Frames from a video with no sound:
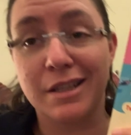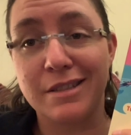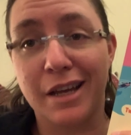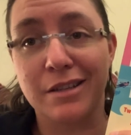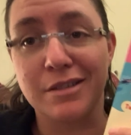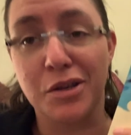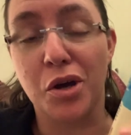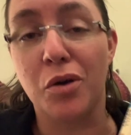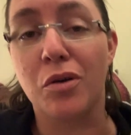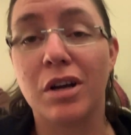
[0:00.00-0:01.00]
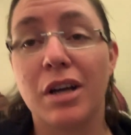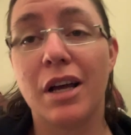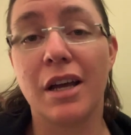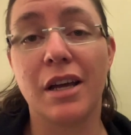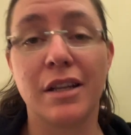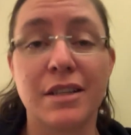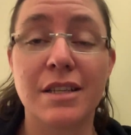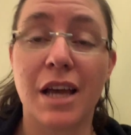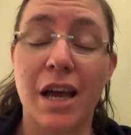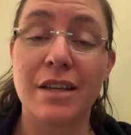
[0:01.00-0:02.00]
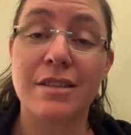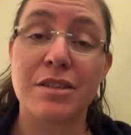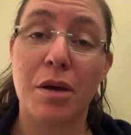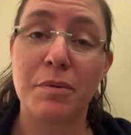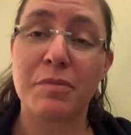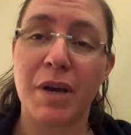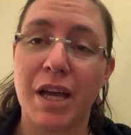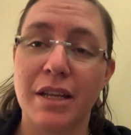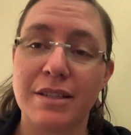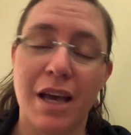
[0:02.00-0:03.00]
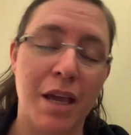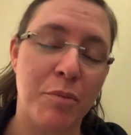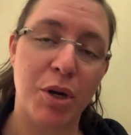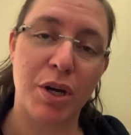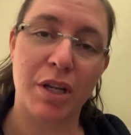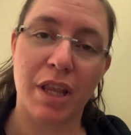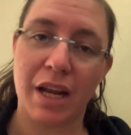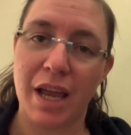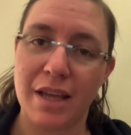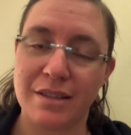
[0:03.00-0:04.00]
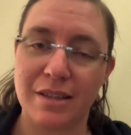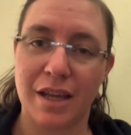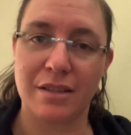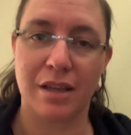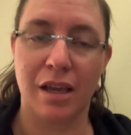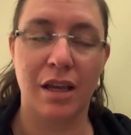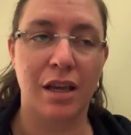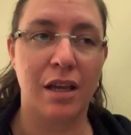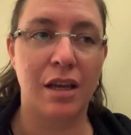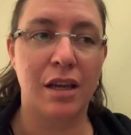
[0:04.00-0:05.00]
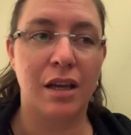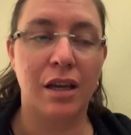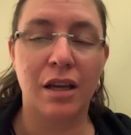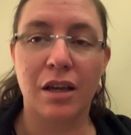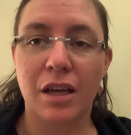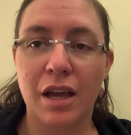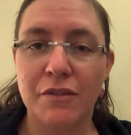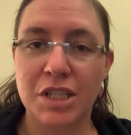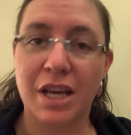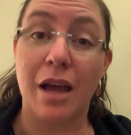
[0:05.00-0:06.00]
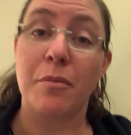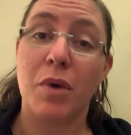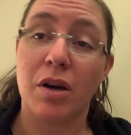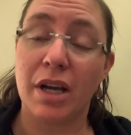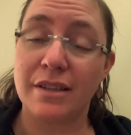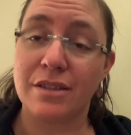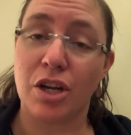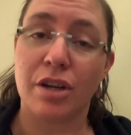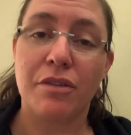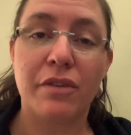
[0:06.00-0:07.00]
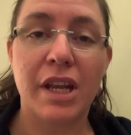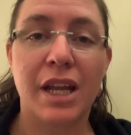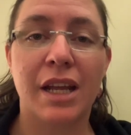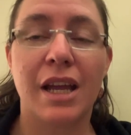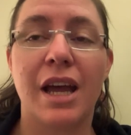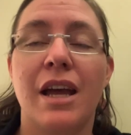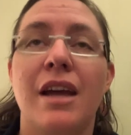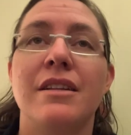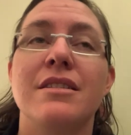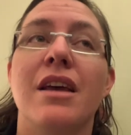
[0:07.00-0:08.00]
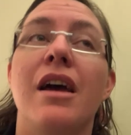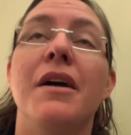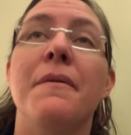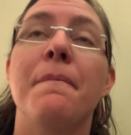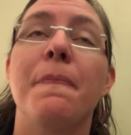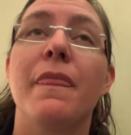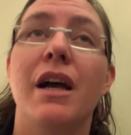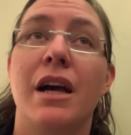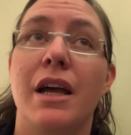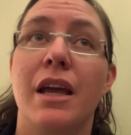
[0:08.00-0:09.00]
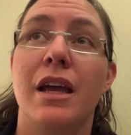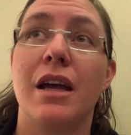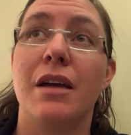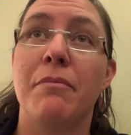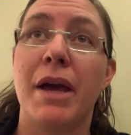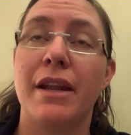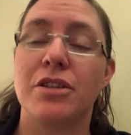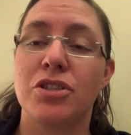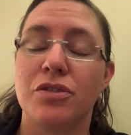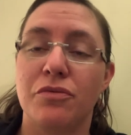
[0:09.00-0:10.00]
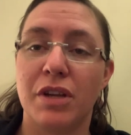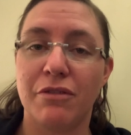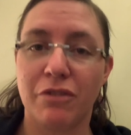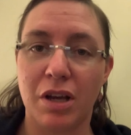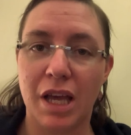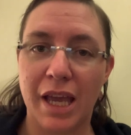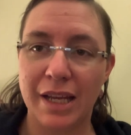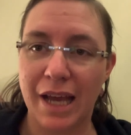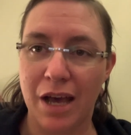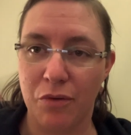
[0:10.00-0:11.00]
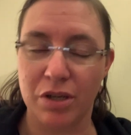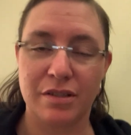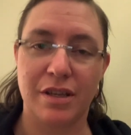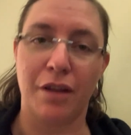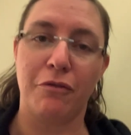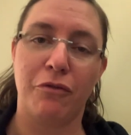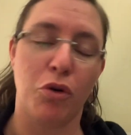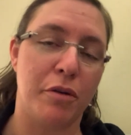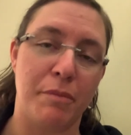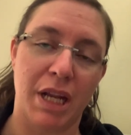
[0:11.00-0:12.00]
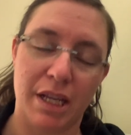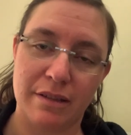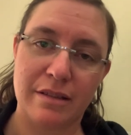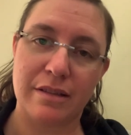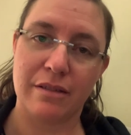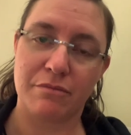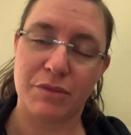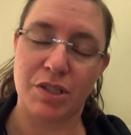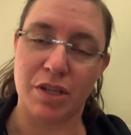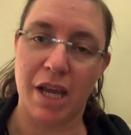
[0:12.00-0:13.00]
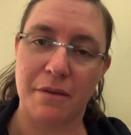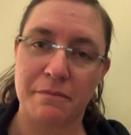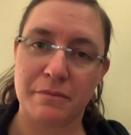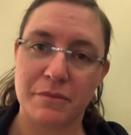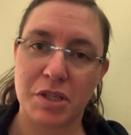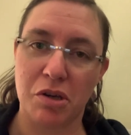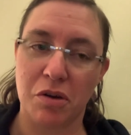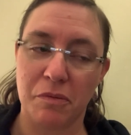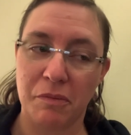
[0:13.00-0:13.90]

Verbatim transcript: seconds ago and I stopped my timer that I had set every time I started reading and I managed to read for eight hours and four minutes today. So